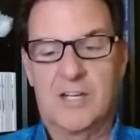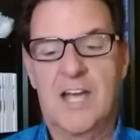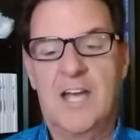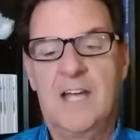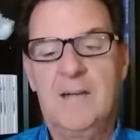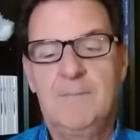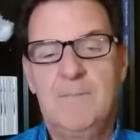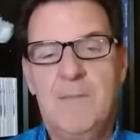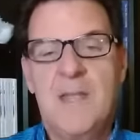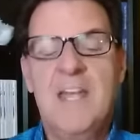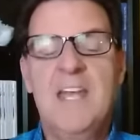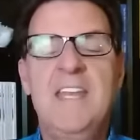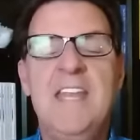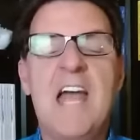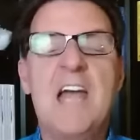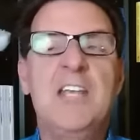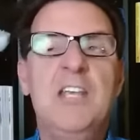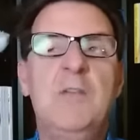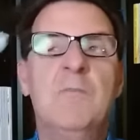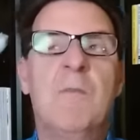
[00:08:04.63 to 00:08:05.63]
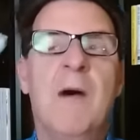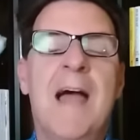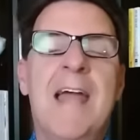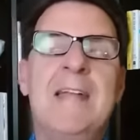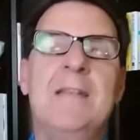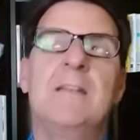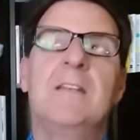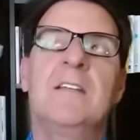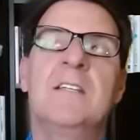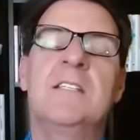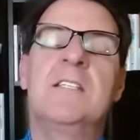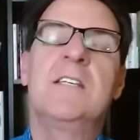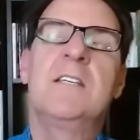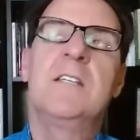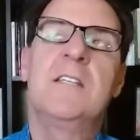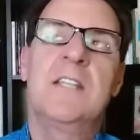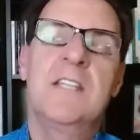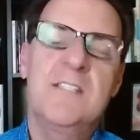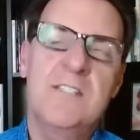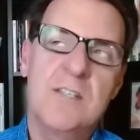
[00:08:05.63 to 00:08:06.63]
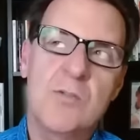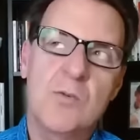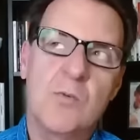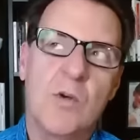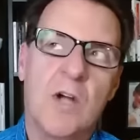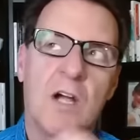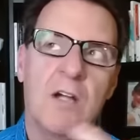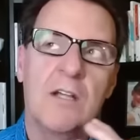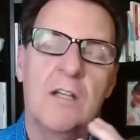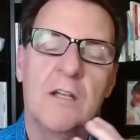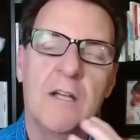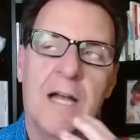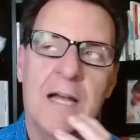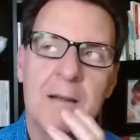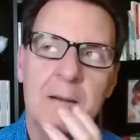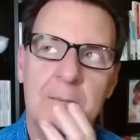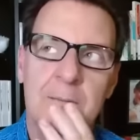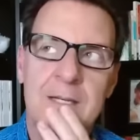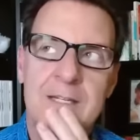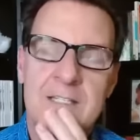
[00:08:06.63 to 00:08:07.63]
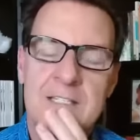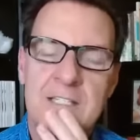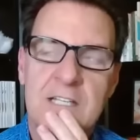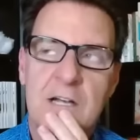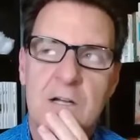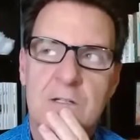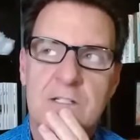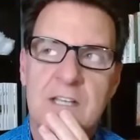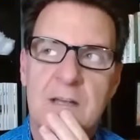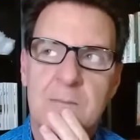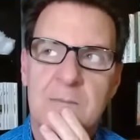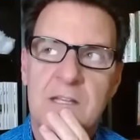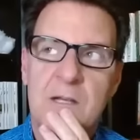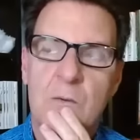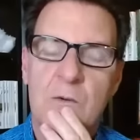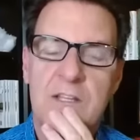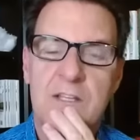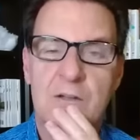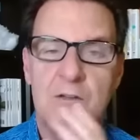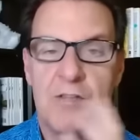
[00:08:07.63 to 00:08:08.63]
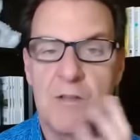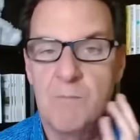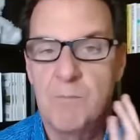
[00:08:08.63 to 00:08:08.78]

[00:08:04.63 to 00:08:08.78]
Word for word: Okay. Now you might see, this is where I, I'm going to share something with you.